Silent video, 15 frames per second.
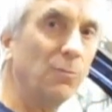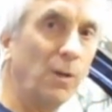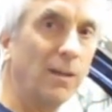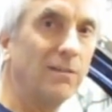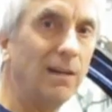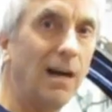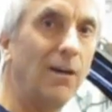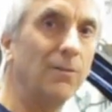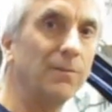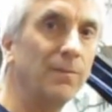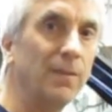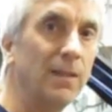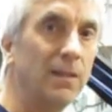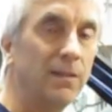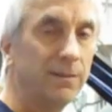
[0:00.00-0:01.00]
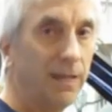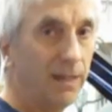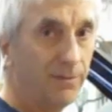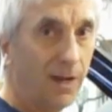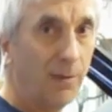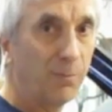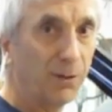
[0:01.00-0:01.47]
wriggle out
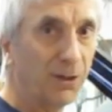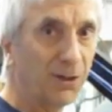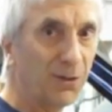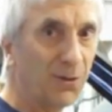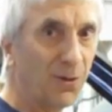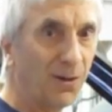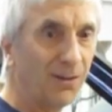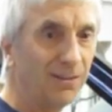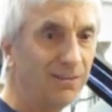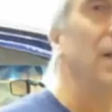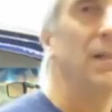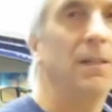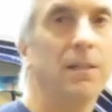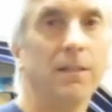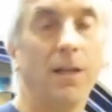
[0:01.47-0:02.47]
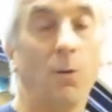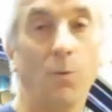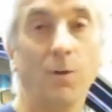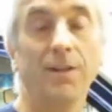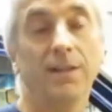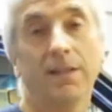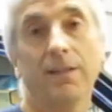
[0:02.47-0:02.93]
that evaporator core. Now,
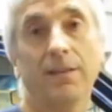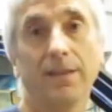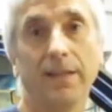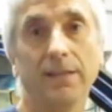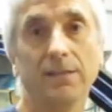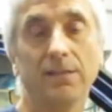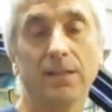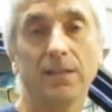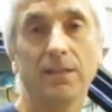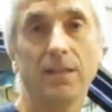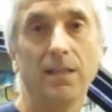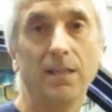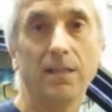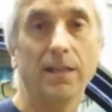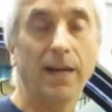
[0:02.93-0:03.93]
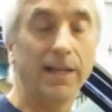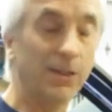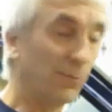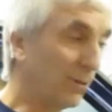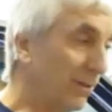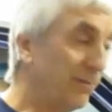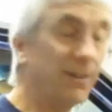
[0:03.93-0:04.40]
one of the other things that the guy in
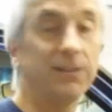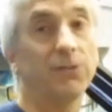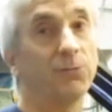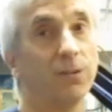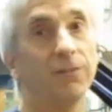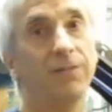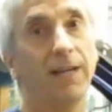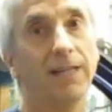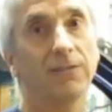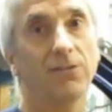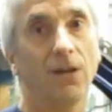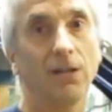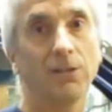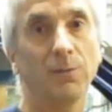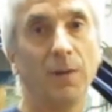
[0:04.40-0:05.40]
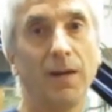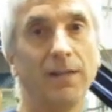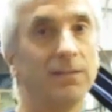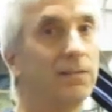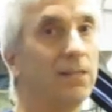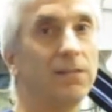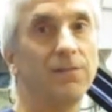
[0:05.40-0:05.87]
the RealFixesRealFast talks
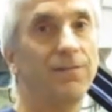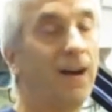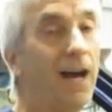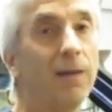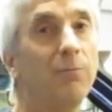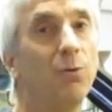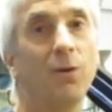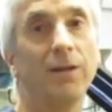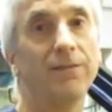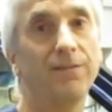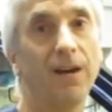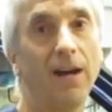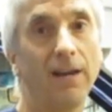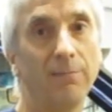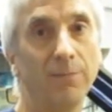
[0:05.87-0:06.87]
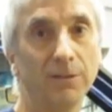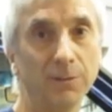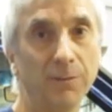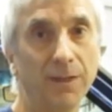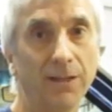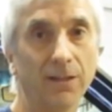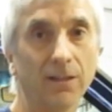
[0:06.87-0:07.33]
about is this 5.5
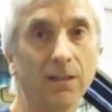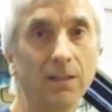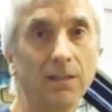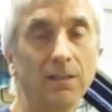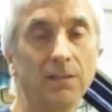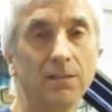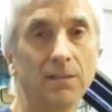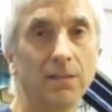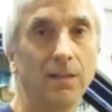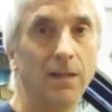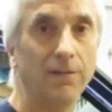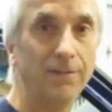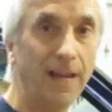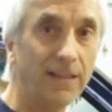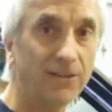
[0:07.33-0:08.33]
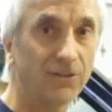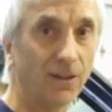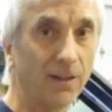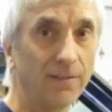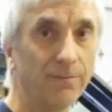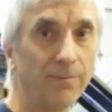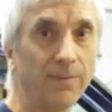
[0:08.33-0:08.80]
millimeter
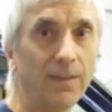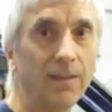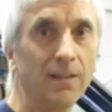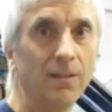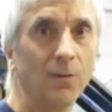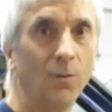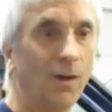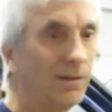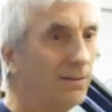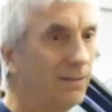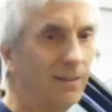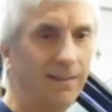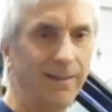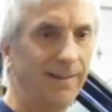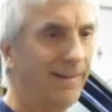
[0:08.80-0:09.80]
fastener. Well,